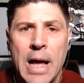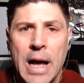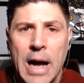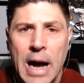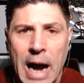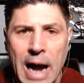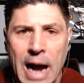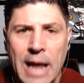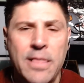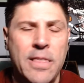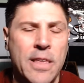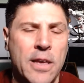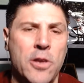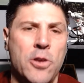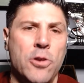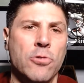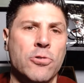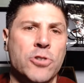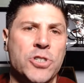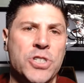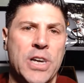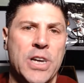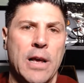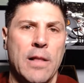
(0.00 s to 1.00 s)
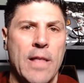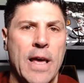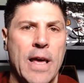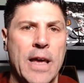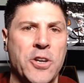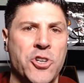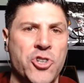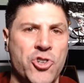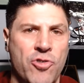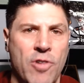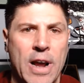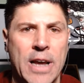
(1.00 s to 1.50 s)
I think UCLA
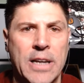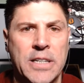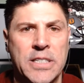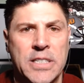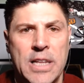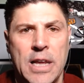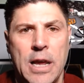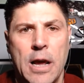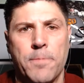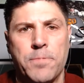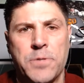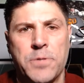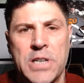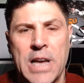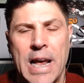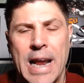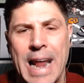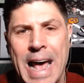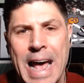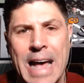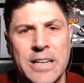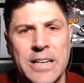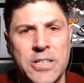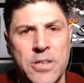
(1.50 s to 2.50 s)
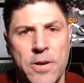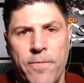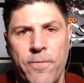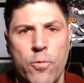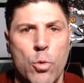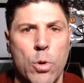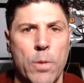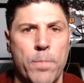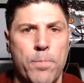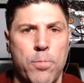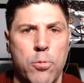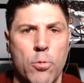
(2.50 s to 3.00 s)
strikes the upset as a
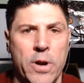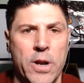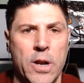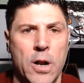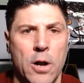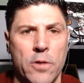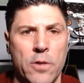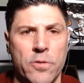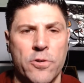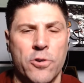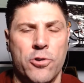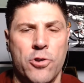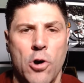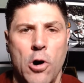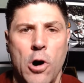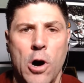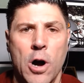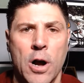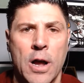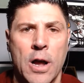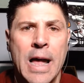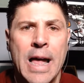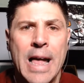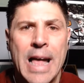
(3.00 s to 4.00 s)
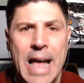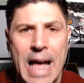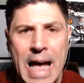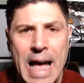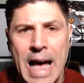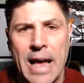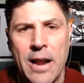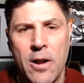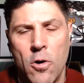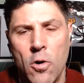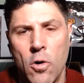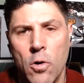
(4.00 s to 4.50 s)
4-point underdog
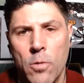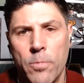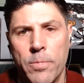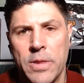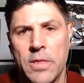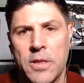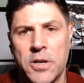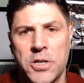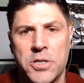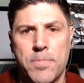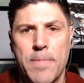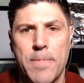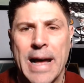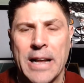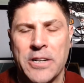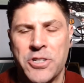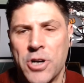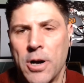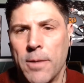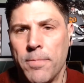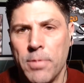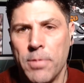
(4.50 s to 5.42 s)
at home in this matchup.